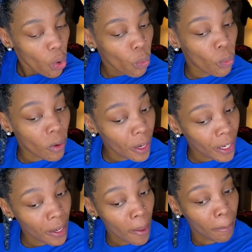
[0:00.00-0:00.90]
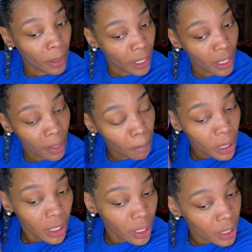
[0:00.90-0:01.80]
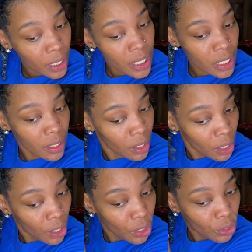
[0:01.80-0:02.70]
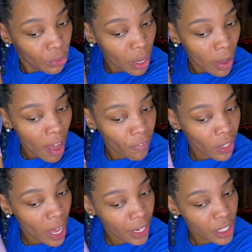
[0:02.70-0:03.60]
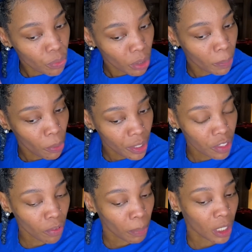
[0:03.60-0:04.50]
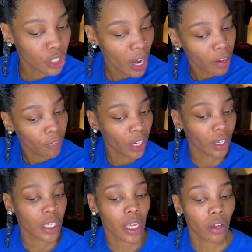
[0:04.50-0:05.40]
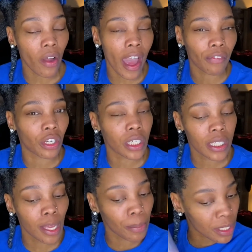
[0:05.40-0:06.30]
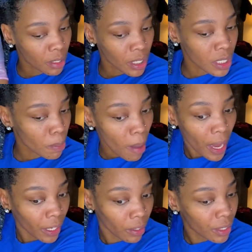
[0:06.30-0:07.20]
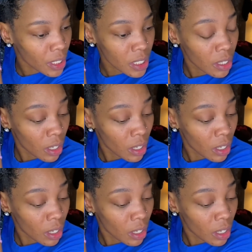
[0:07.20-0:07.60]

One being because, you know, I feel like it's really pointless for me to try to finger detangle after this step is because my hair is